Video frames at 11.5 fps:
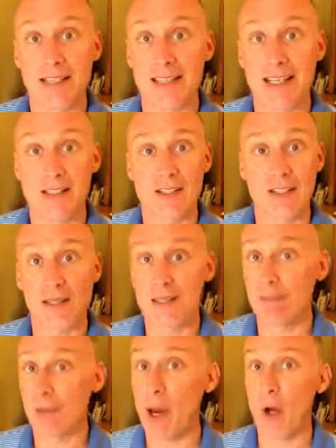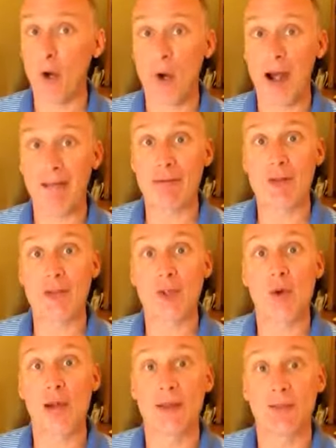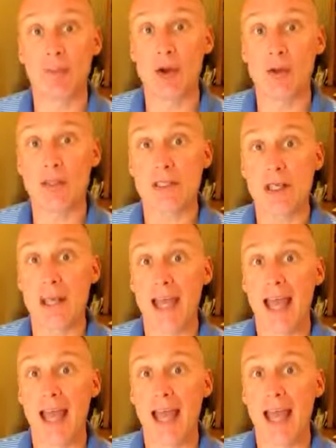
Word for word: sentences, a paragraph or two at the most,